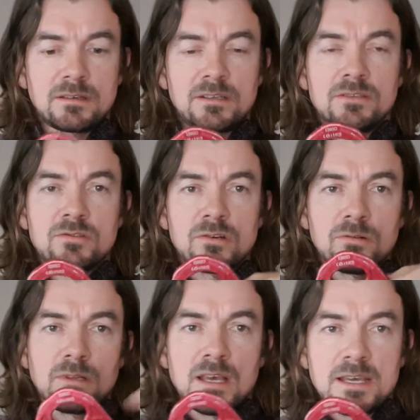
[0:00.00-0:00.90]

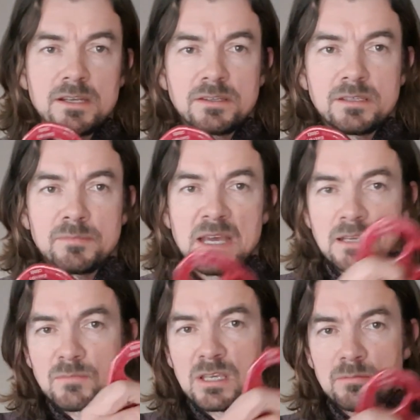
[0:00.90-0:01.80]
control line on the
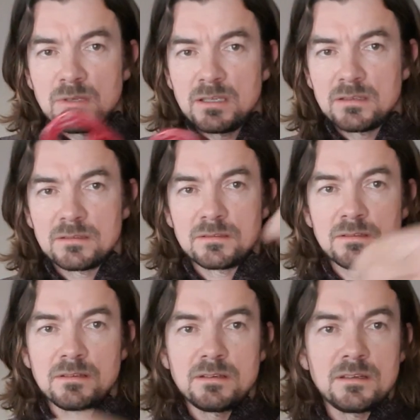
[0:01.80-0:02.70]
back maybe,
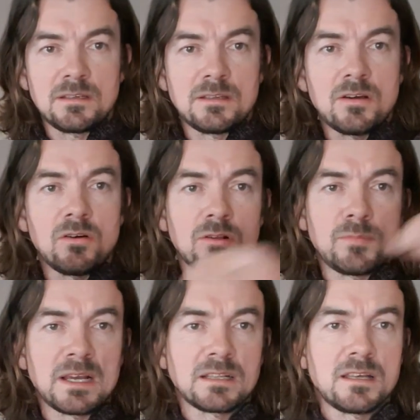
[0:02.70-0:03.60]
and a whole
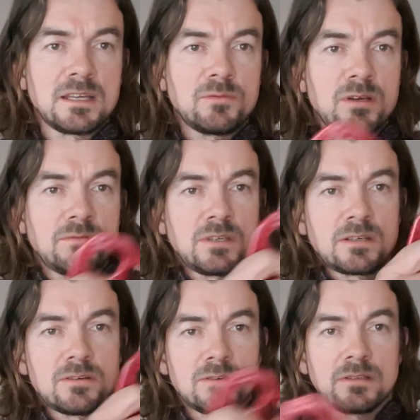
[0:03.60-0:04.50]
back line, whatever you
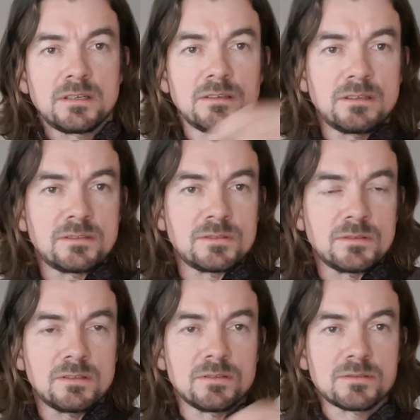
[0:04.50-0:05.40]
call it, so
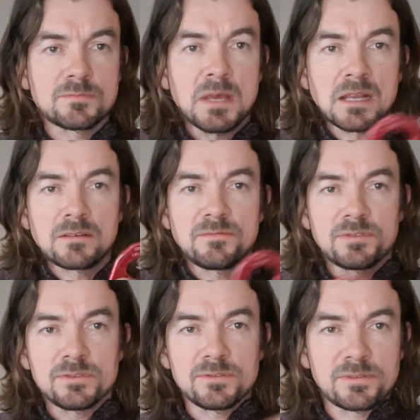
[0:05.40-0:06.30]
it goes back and
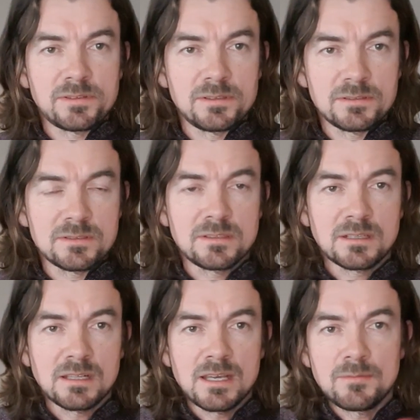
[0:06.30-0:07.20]
forth to the
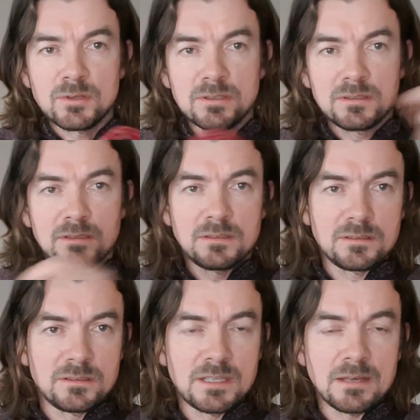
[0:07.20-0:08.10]
climber,
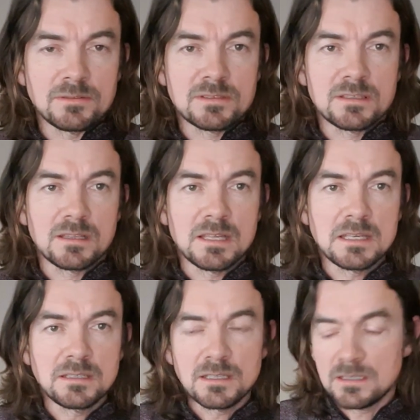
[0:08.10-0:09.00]
down to the
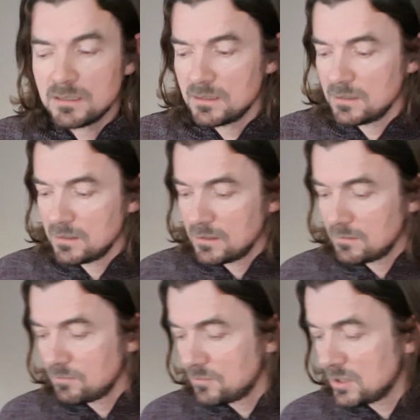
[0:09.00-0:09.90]
landing.
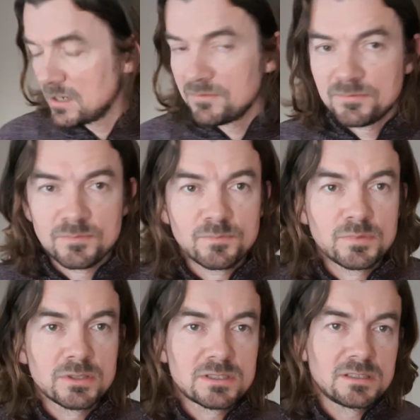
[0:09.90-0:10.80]
But I've
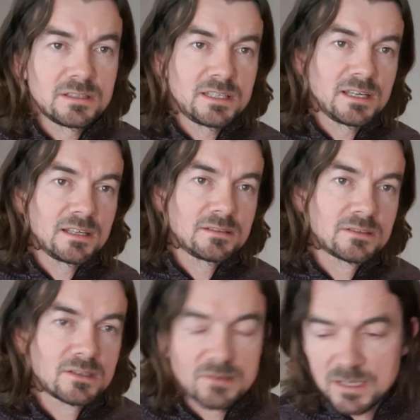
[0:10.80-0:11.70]
personally had
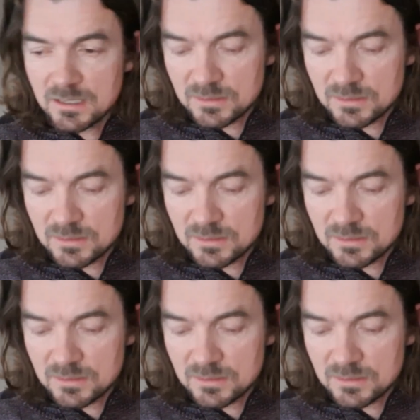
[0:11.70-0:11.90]
greater